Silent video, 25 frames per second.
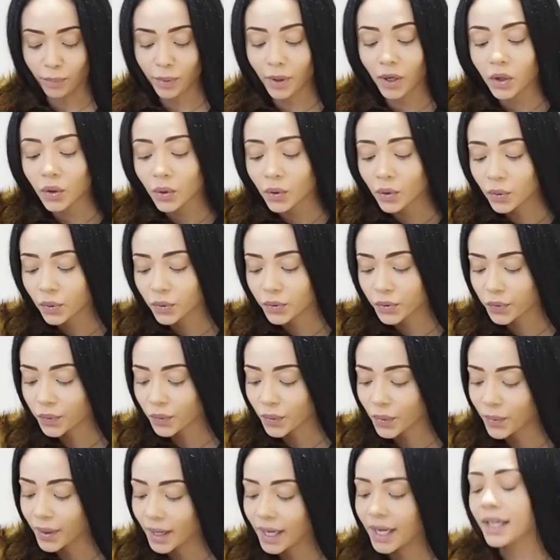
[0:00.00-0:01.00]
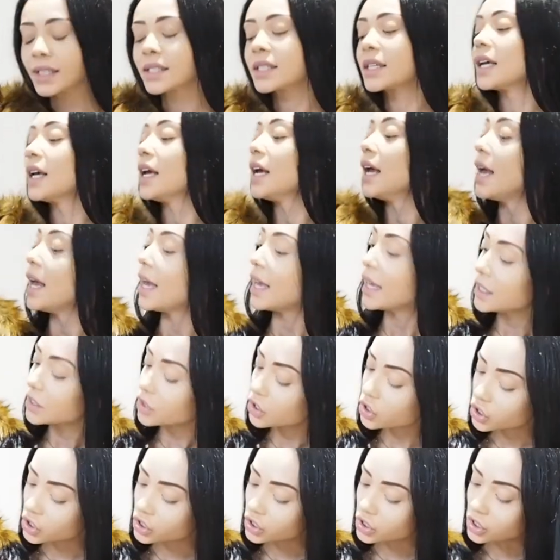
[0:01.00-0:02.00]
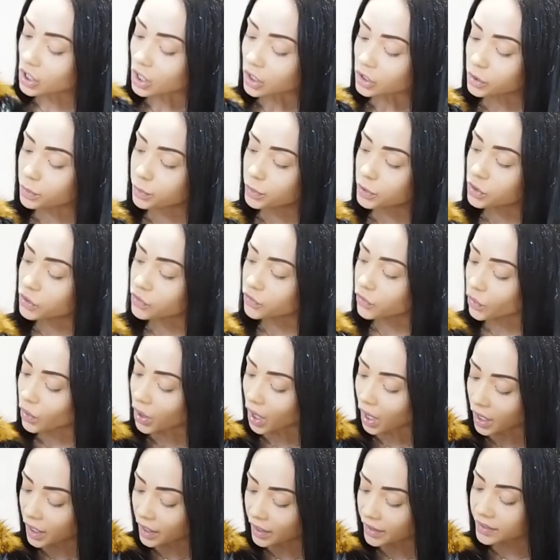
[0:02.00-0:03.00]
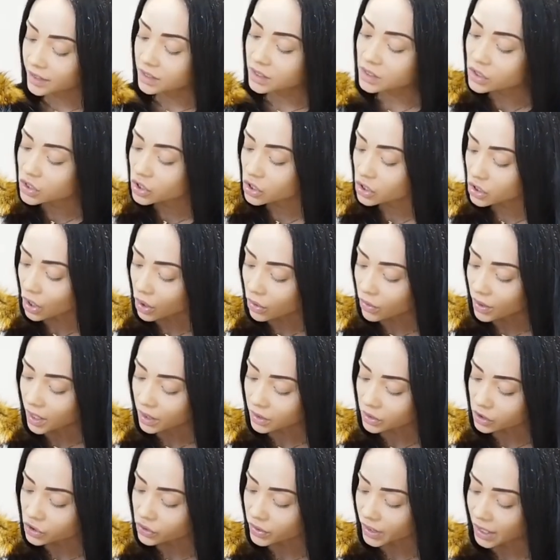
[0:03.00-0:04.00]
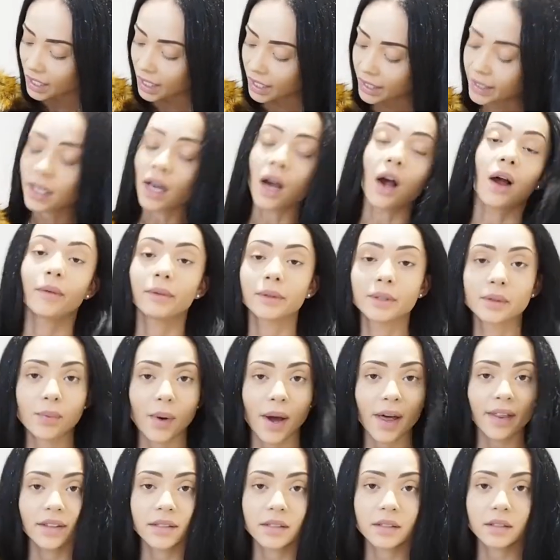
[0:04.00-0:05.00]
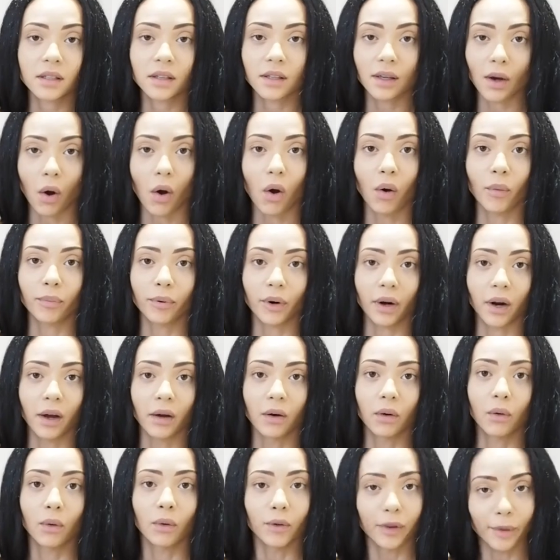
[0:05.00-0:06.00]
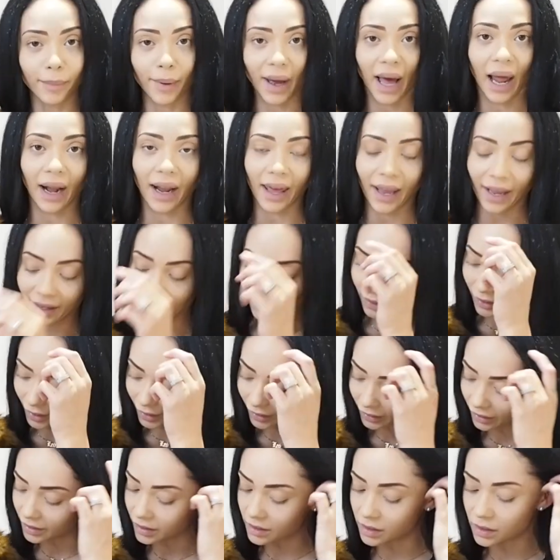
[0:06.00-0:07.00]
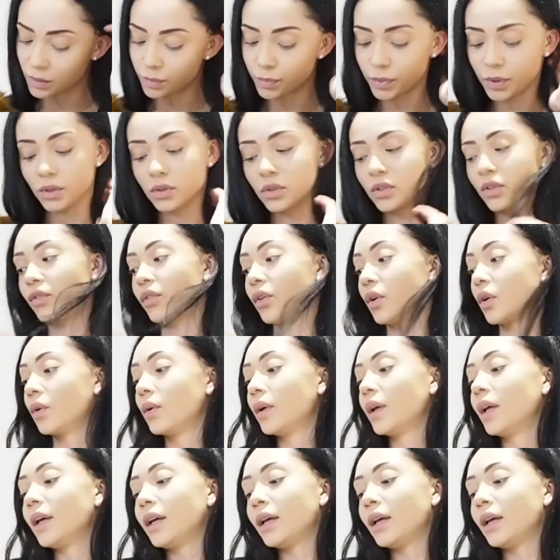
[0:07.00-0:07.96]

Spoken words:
blue through it. It's just such a beautiful color. This is so luxury. Like, I would wear this to the opera or the ballet. Like, this is beautiful.